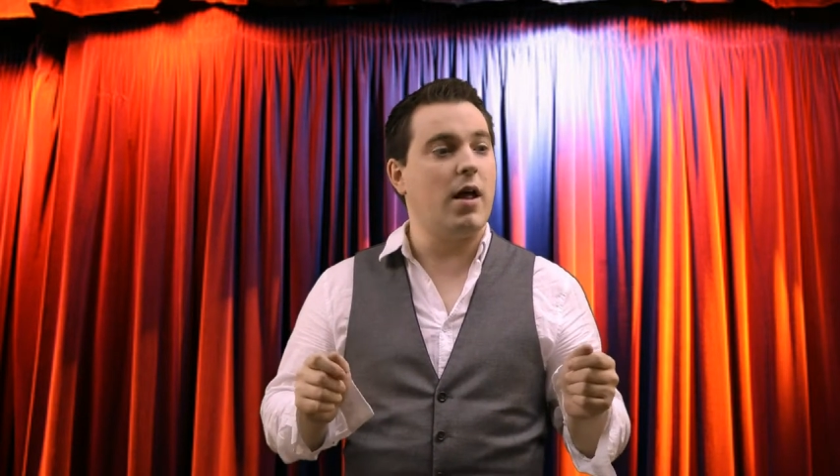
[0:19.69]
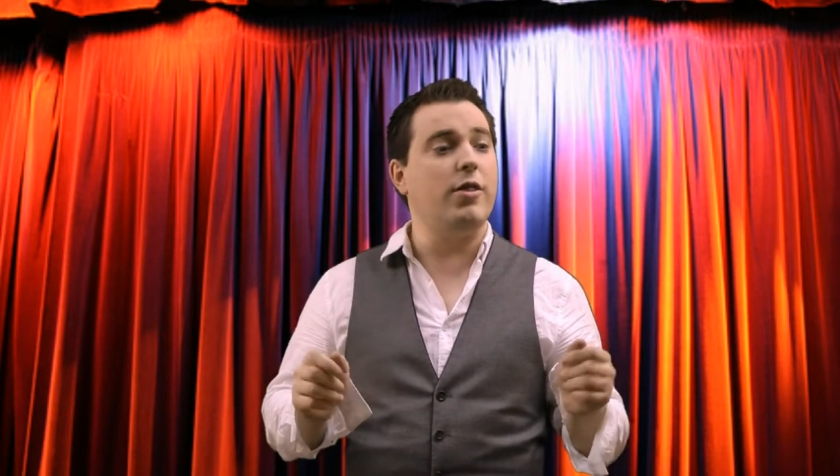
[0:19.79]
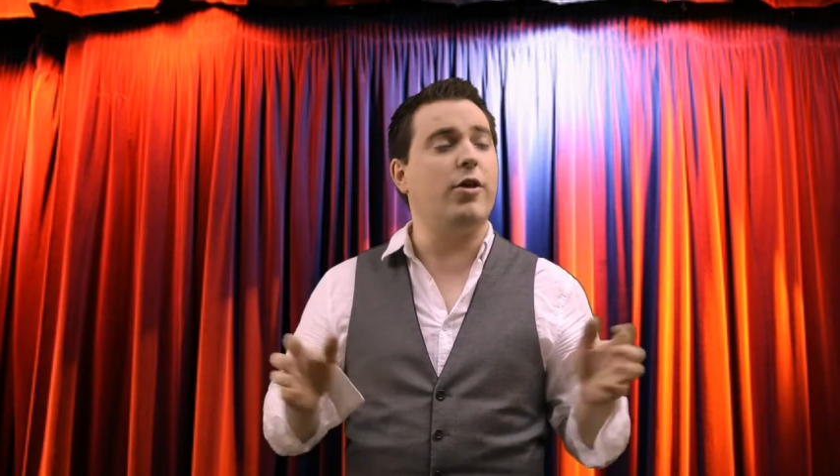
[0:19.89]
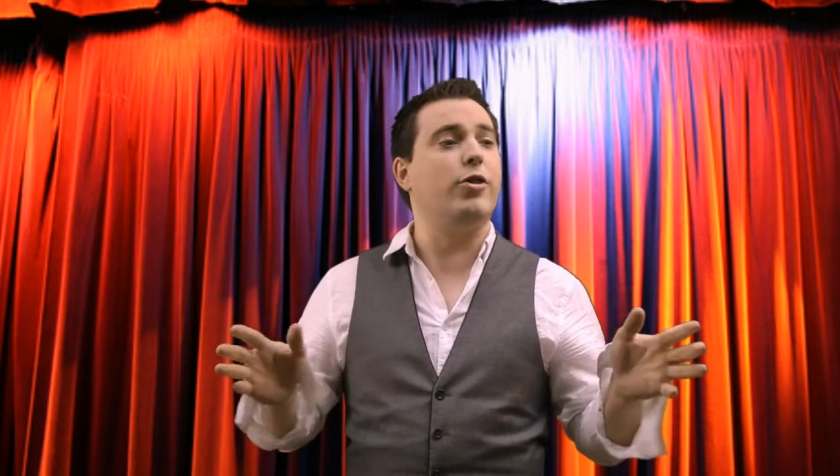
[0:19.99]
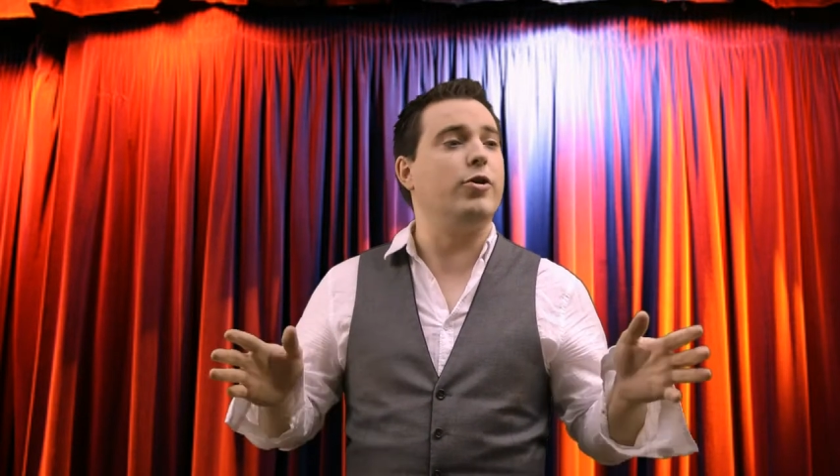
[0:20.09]
the
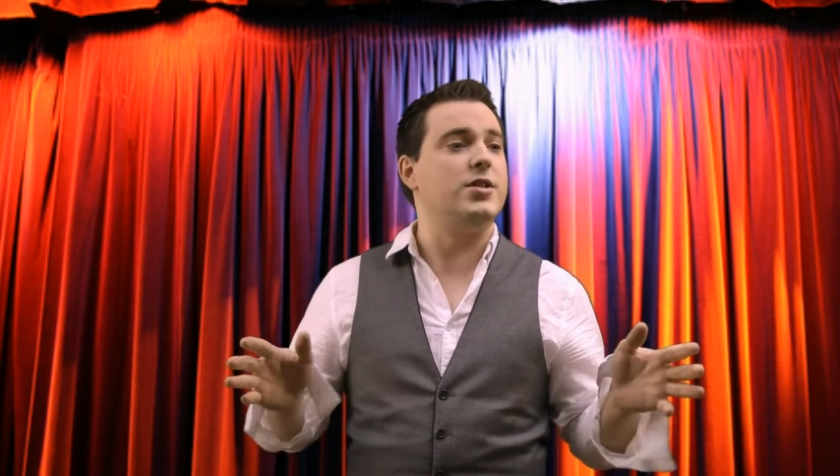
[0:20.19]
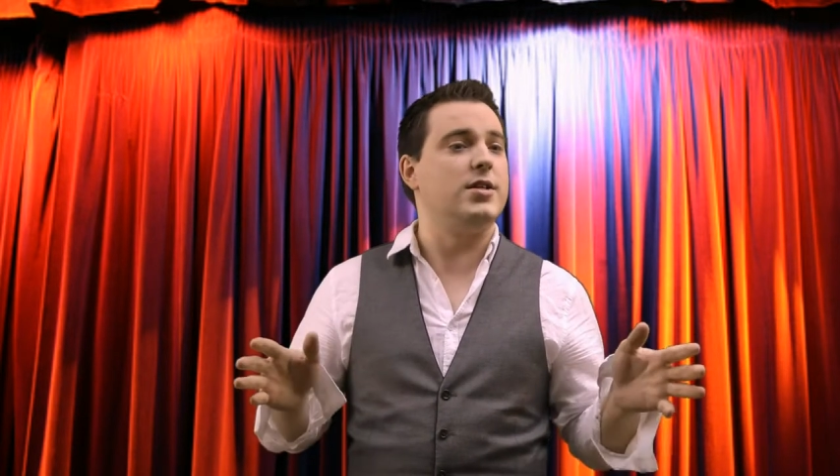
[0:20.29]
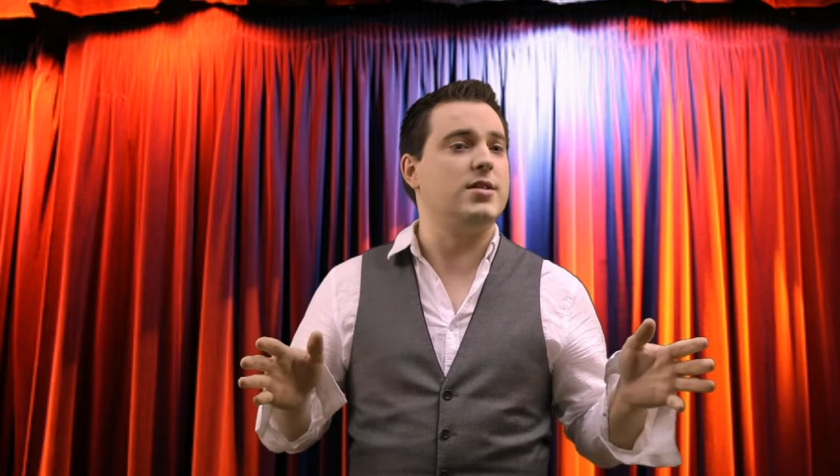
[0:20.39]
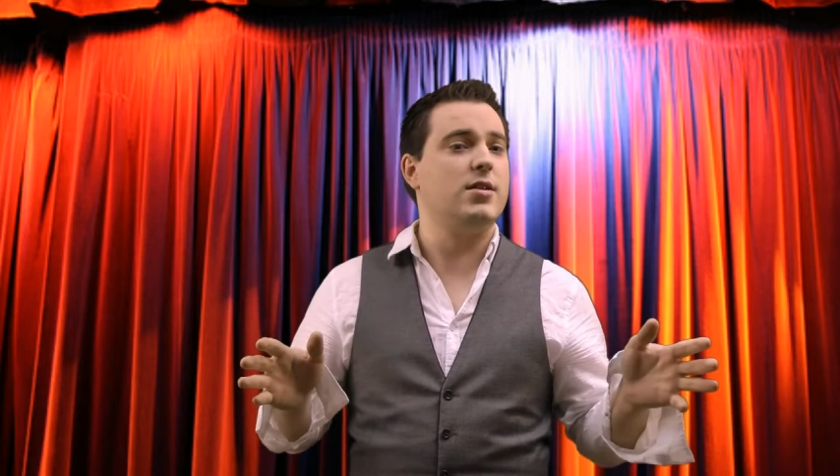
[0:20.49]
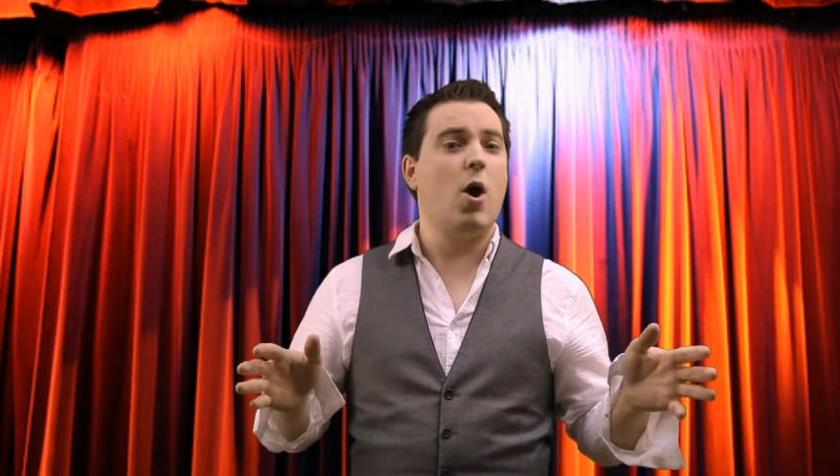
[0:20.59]

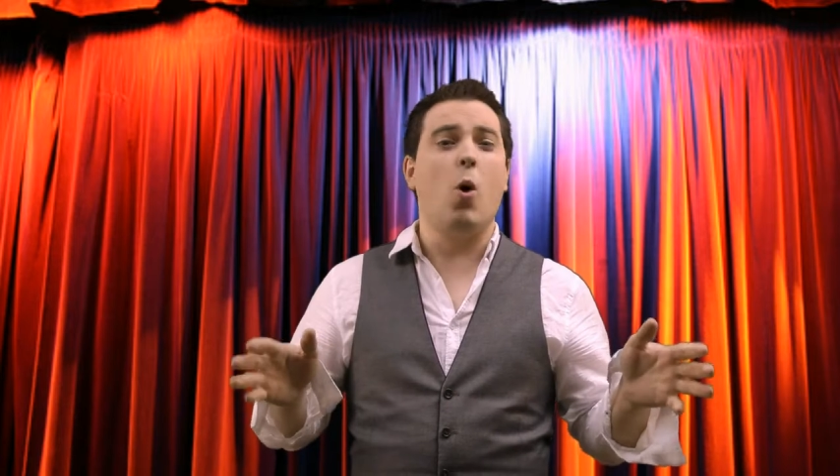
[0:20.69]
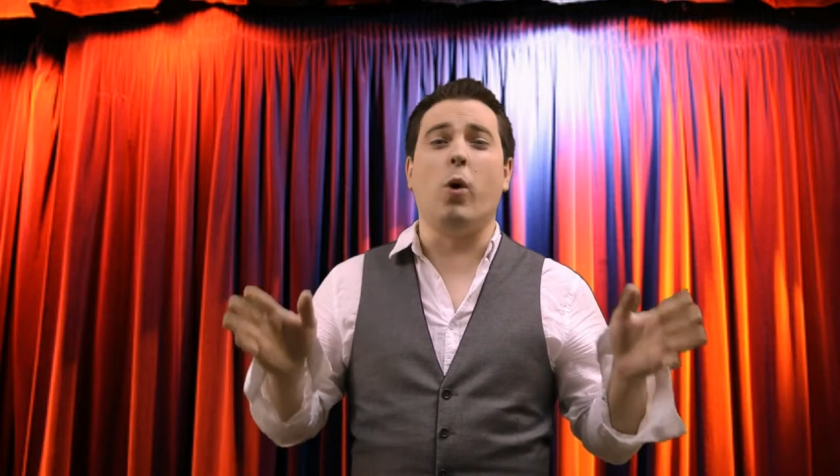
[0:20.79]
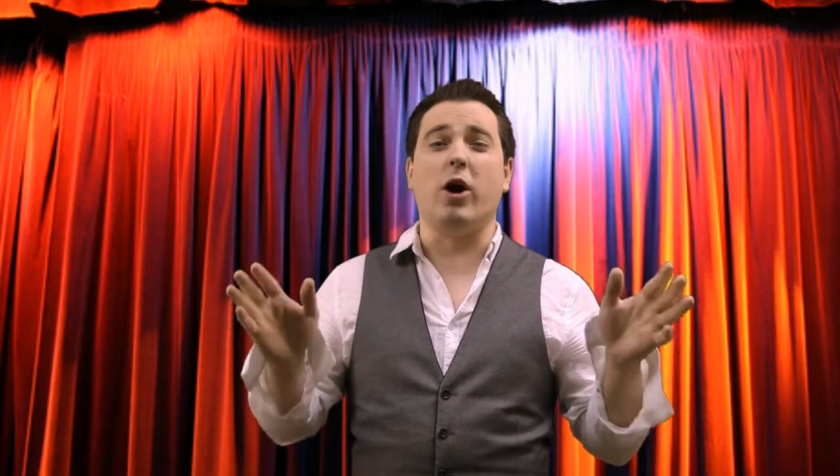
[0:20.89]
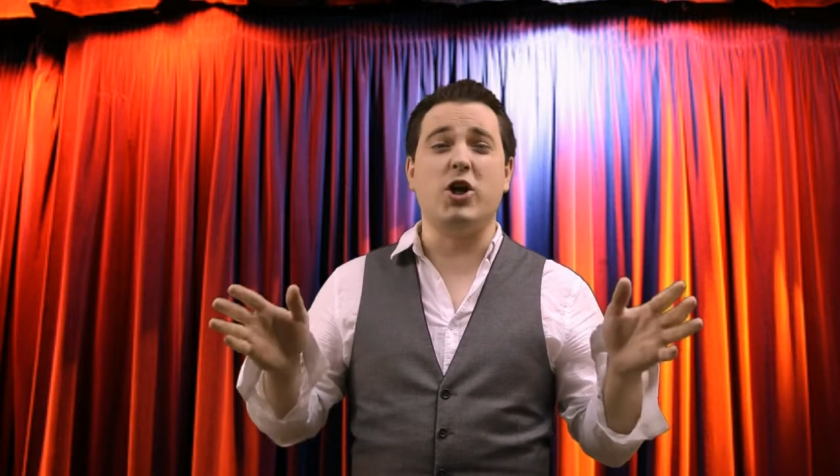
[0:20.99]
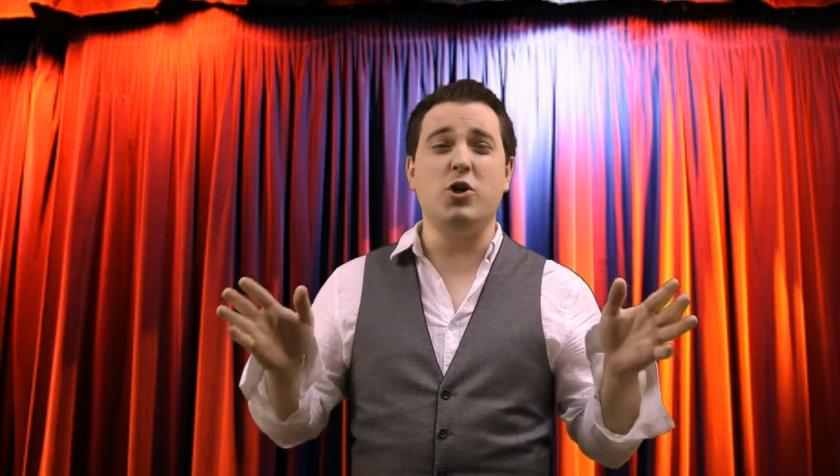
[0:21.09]
30s,
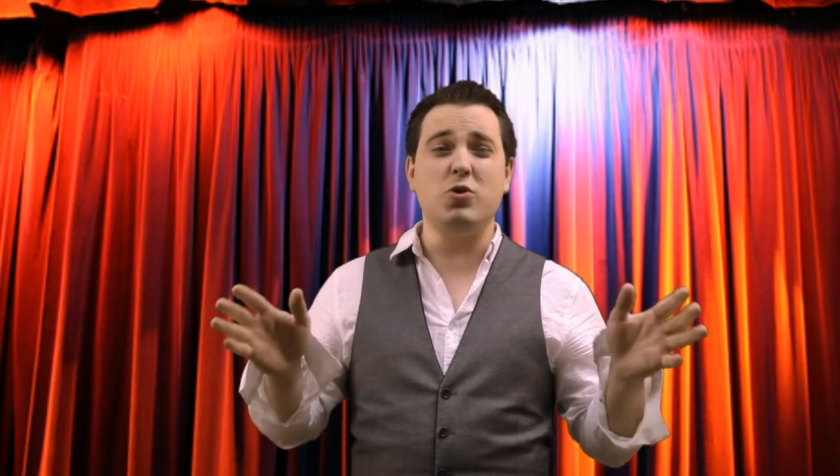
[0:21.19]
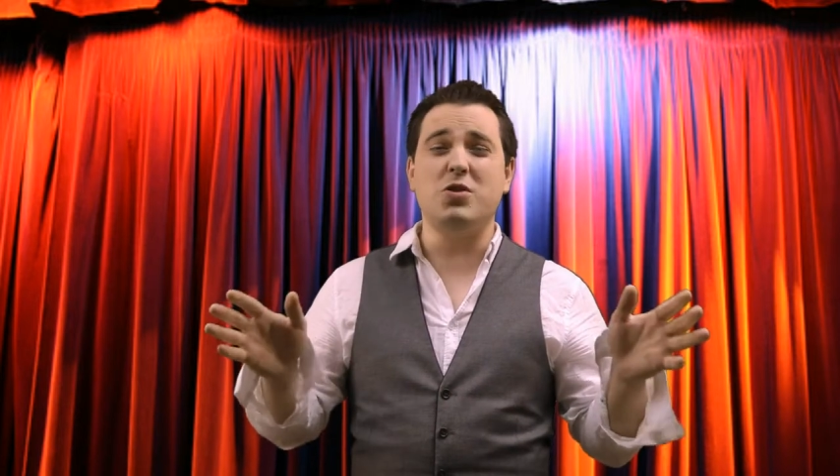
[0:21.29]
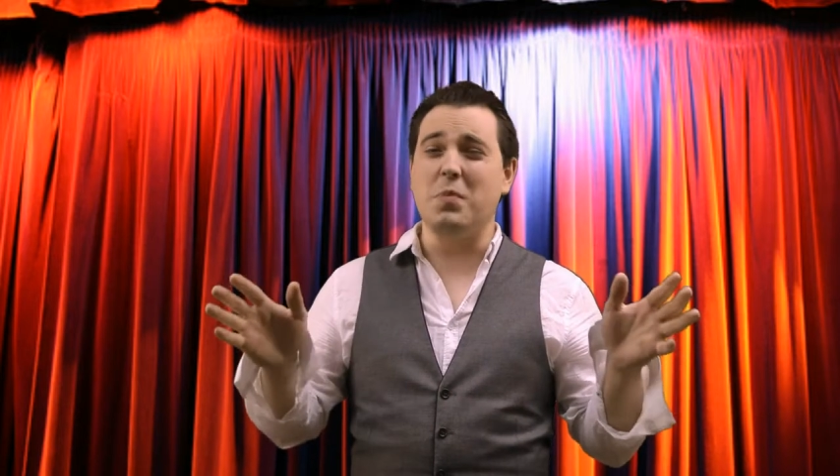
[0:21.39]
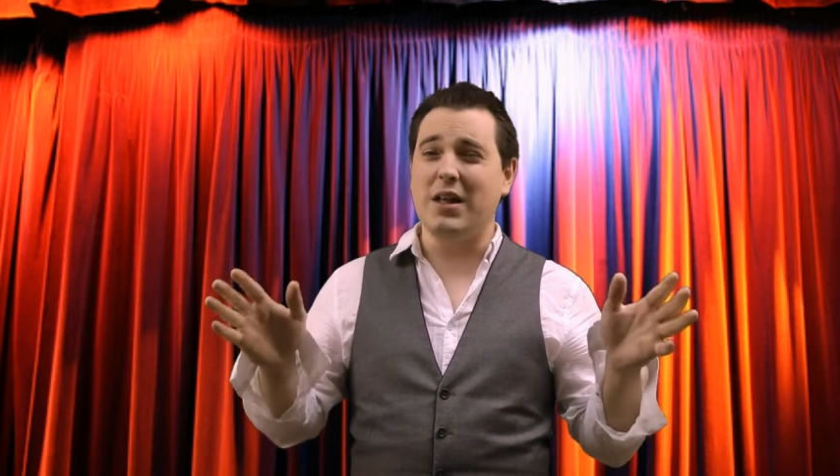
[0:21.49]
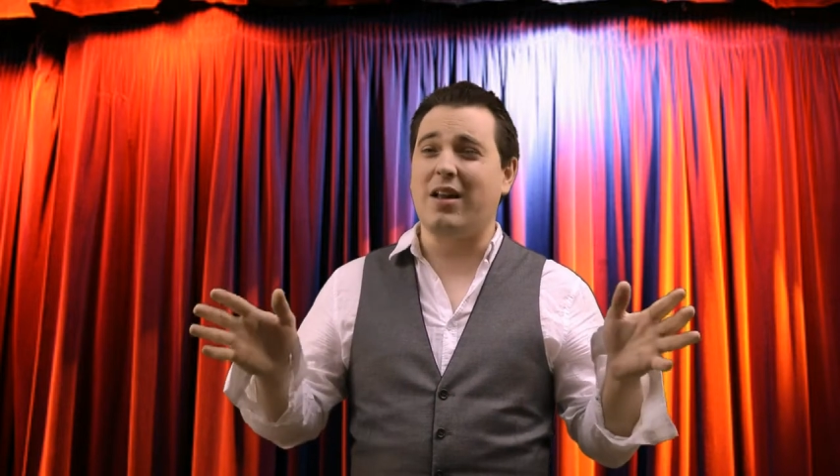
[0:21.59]
where a huge
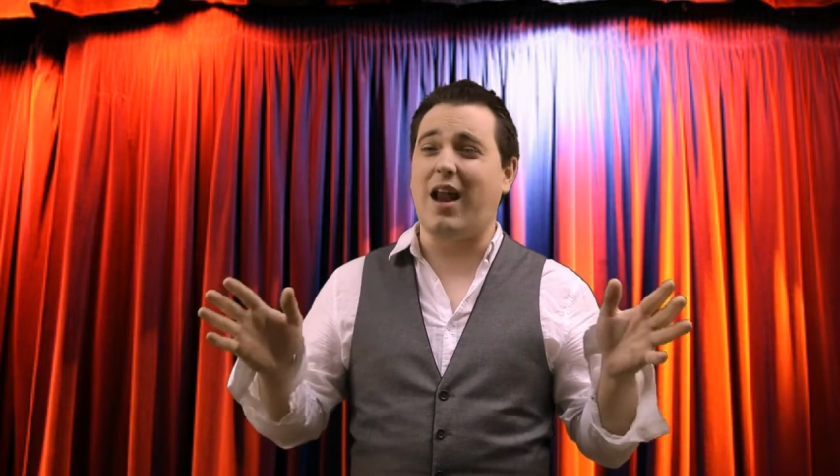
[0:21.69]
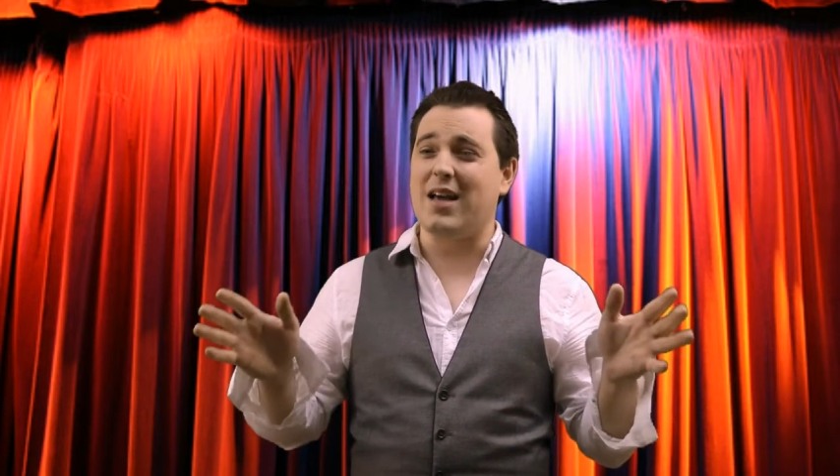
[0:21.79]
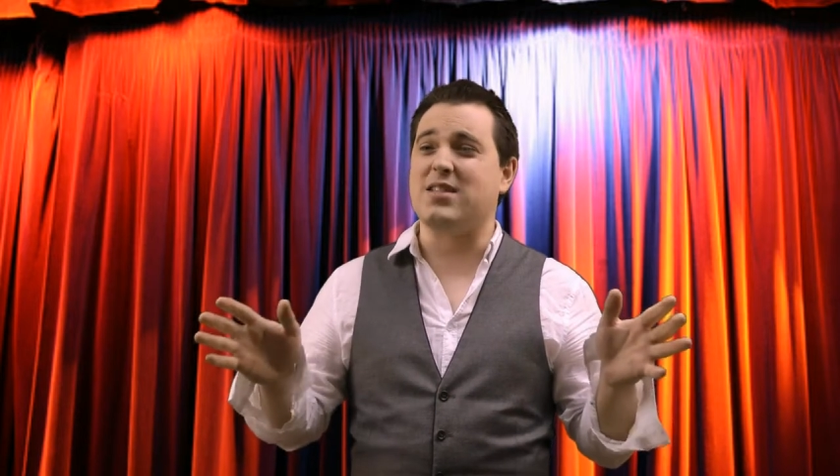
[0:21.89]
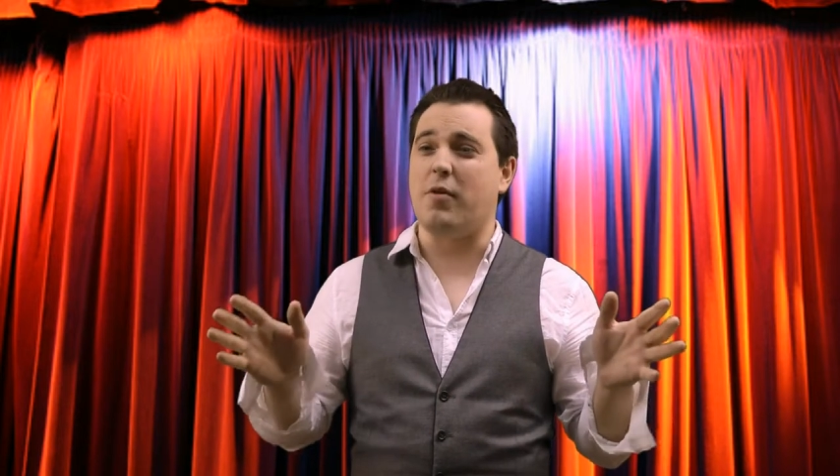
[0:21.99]
middle class